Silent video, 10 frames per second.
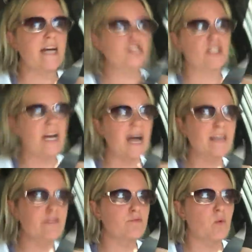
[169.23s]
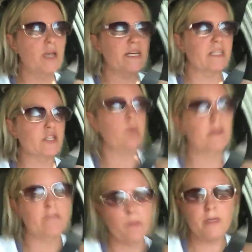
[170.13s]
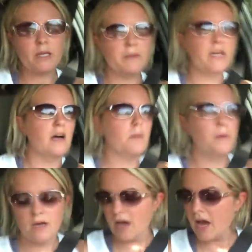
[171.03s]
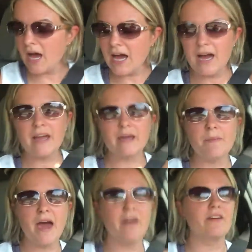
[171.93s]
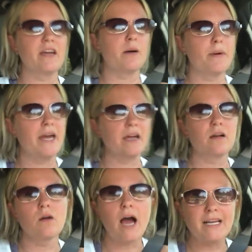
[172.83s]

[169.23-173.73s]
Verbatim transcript: I just kind of wanted a little bit of a pick-me-up, I am having a Bang.